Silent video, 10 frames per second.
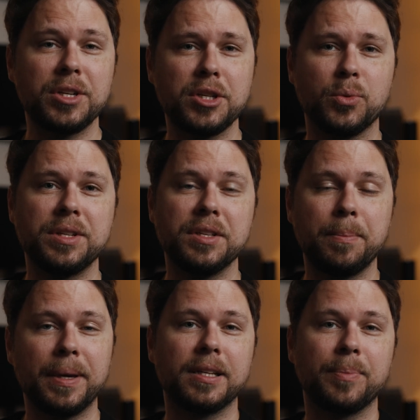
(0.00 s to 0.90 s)
I just recently
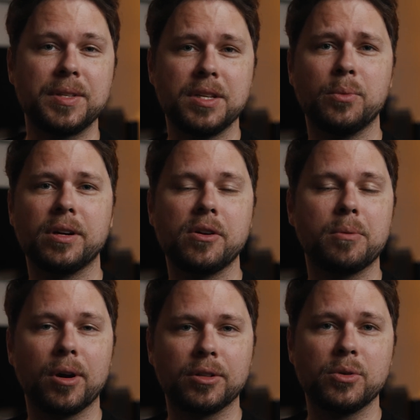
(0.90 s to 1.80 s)
picked up the C100
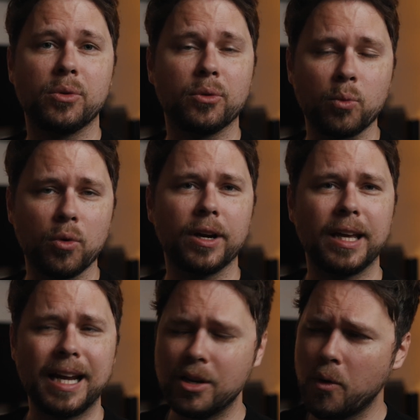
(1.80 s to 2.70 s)
Mark II through work,
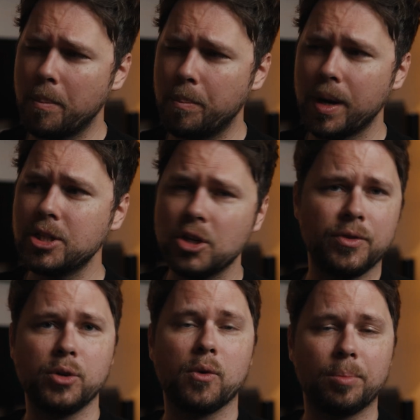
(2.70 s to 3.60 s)
and I know a bunch
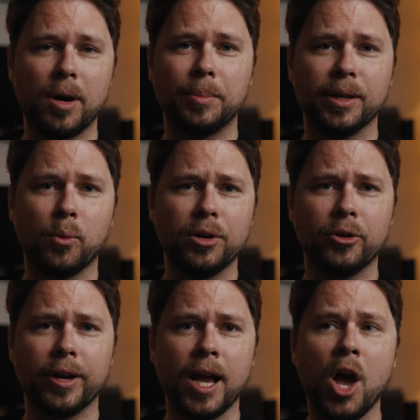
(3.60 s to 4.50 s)
of you are probably
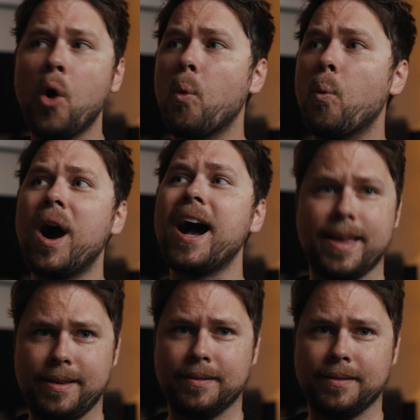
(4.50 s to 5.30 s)
wondering why.